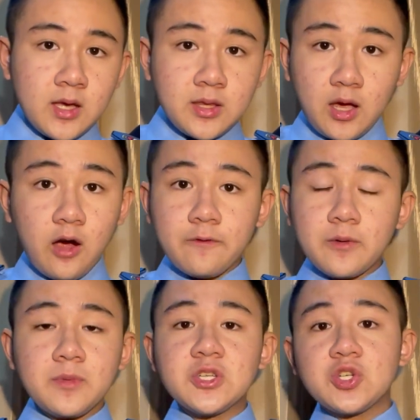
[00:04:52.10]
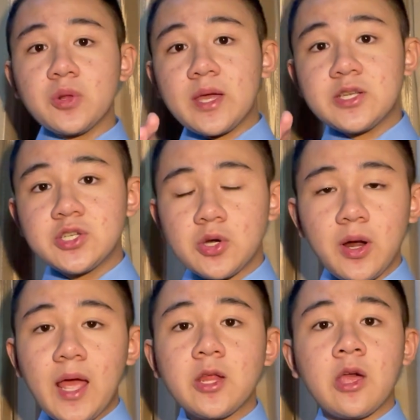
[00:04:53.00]
The government should ensure
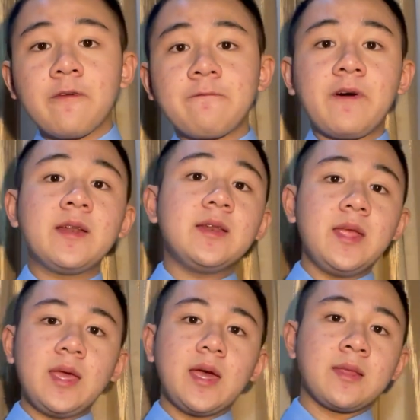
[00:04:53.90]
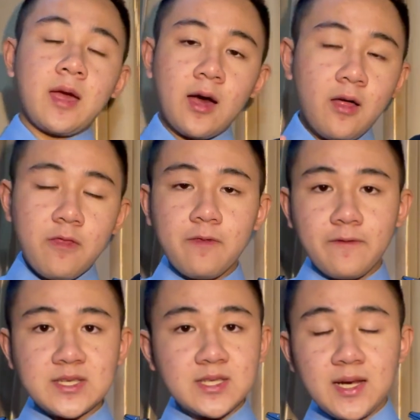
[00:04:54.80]
adequate funding and health
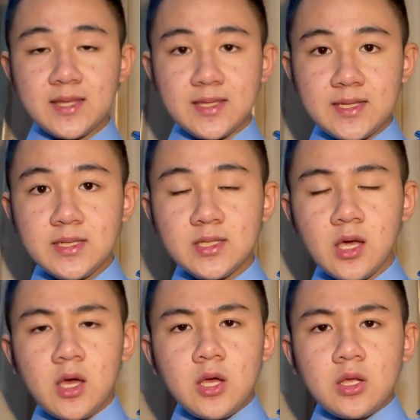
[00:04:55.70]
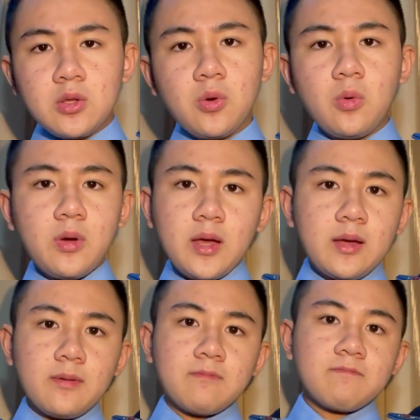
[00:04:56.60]
facilities to
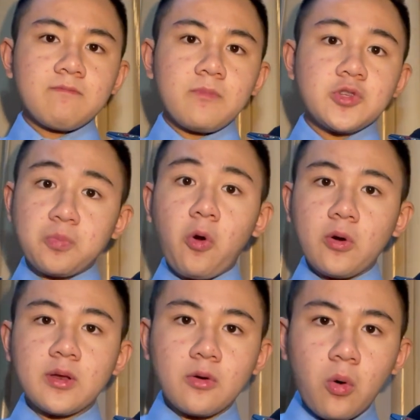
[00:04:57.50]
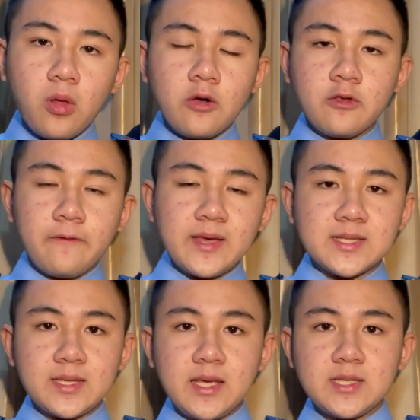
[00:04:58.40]
support the rollout of
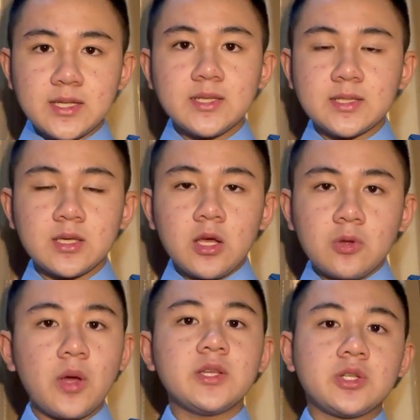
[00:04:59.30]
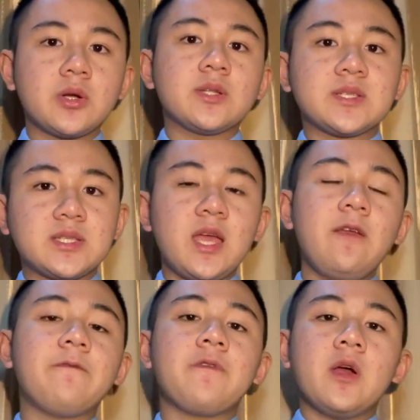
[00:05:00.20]
vaccinations to ensure the
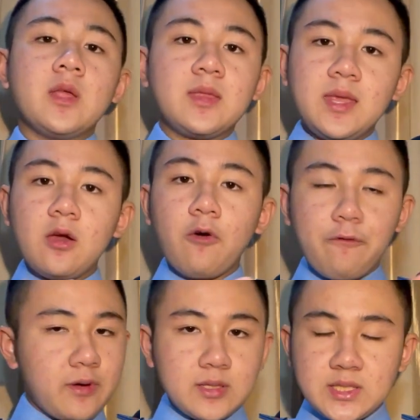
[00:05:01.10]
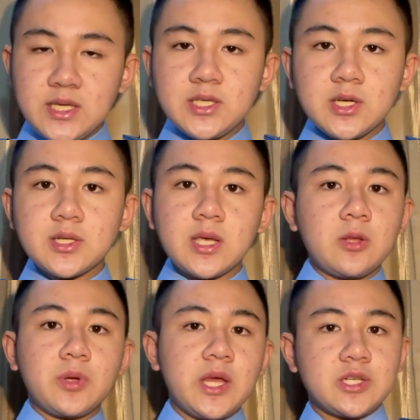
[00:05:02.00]
safety of teachers,
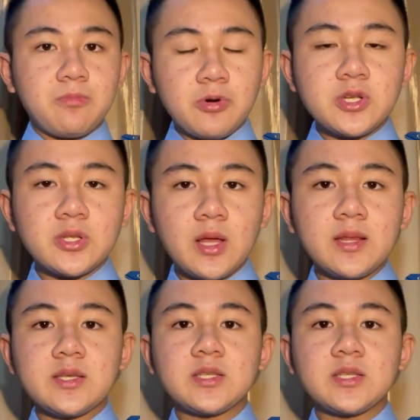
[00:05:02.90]
education personnel, and the